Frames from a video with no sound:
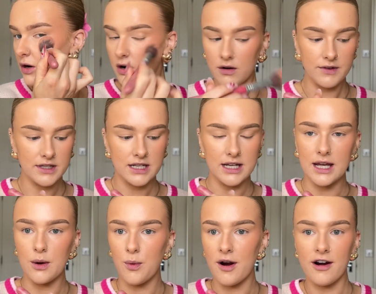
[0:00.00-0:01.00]
obviously
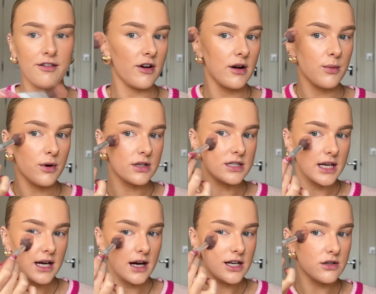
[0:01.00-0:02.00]
wherever I want it.
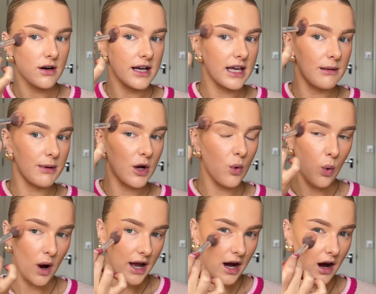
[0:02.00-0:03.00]
I try and keep it
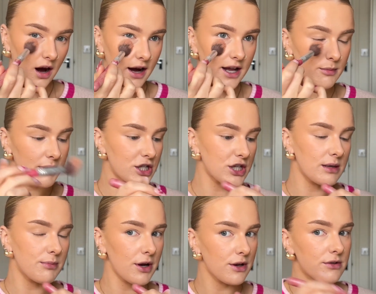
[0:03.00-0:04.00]
quite high on my
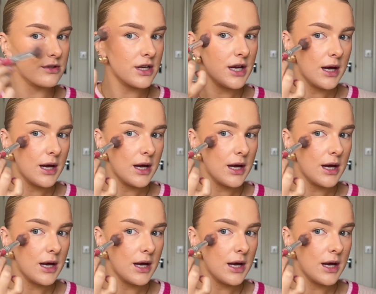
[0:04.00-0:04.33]
cheekbones,